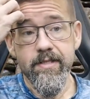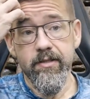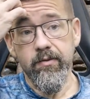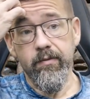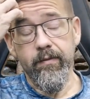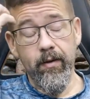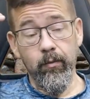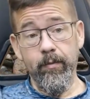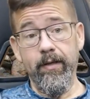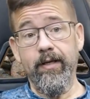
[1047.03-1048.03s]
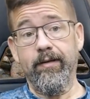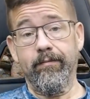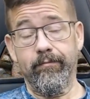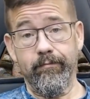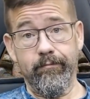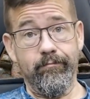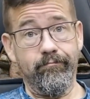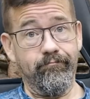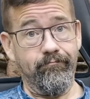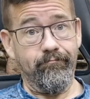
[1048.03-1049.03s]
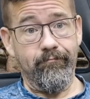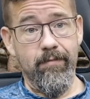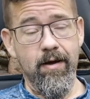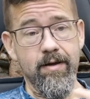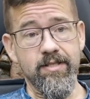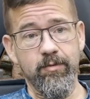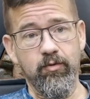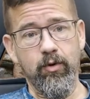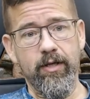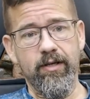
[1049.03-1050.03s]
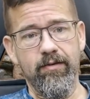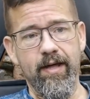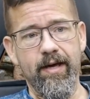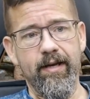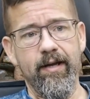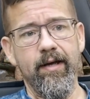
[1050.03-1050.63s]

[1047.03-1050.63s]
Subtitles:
So that would be awesome if we could do that.